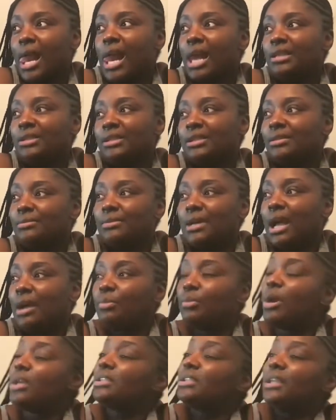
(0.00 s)

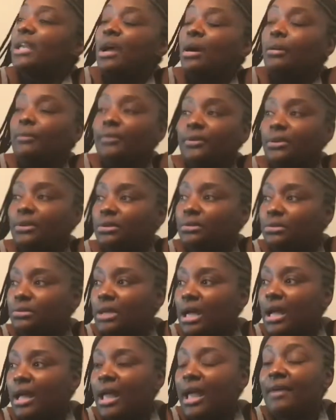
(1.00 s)
I wasn't alpha.
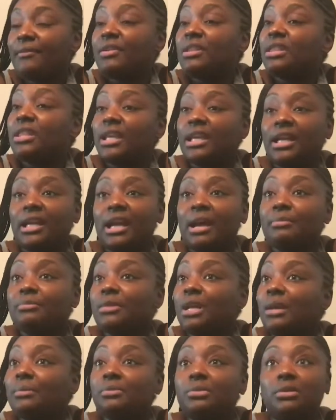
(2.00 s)
Everything. I'm
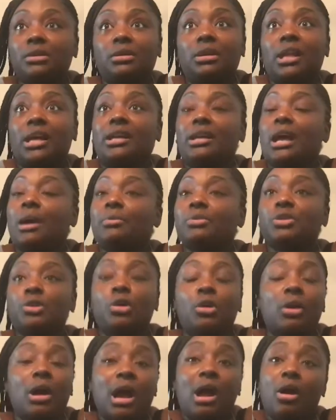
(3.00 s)
like I
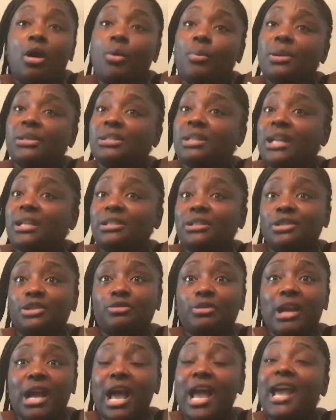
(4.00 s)
always liked to dress.